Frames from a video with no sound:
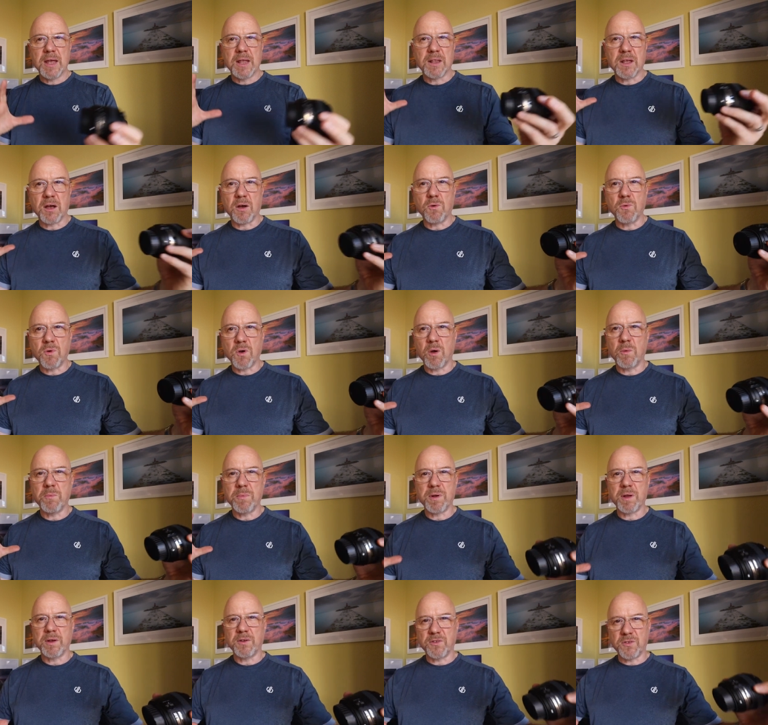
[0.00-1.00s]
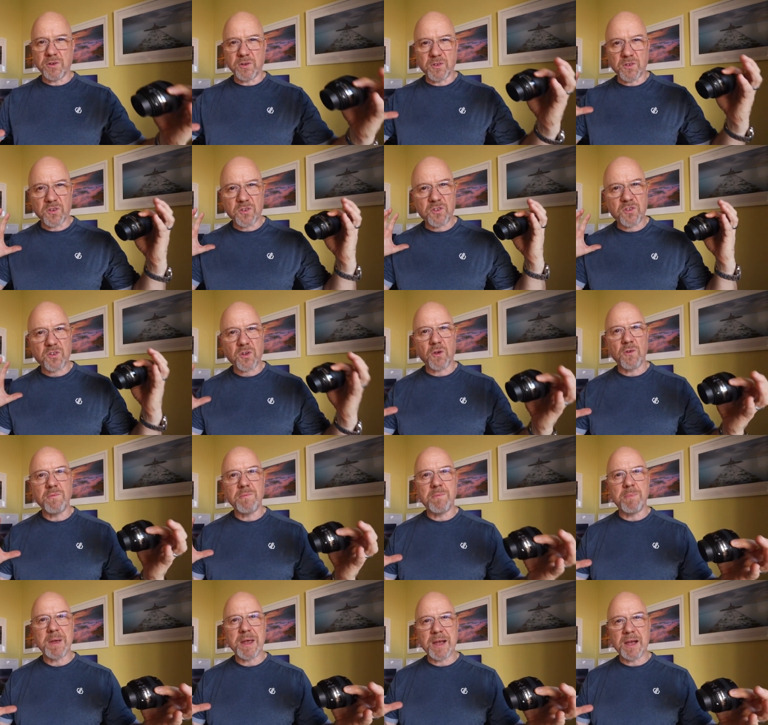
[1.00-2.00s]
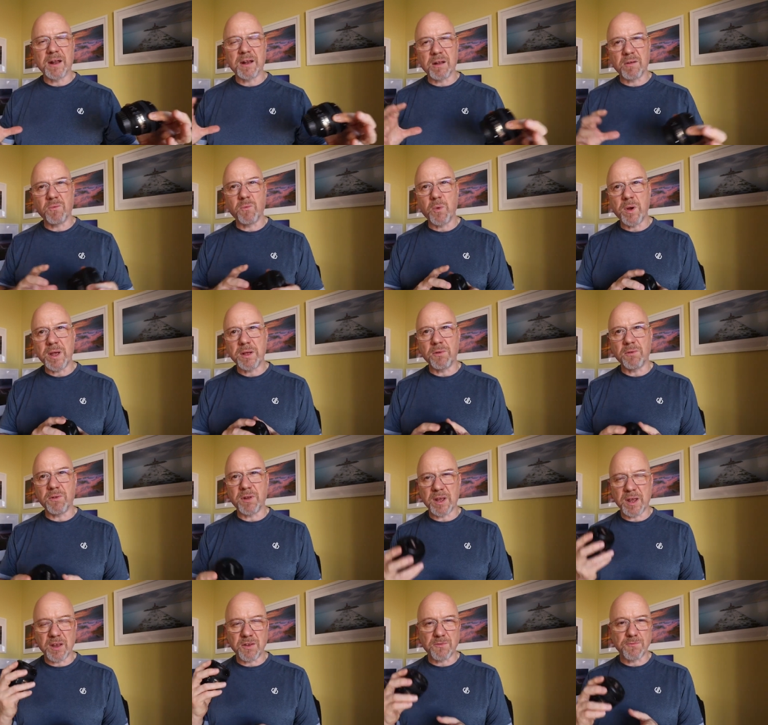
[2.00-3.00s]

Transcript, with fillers: the whole combination is just so big and unwieldy.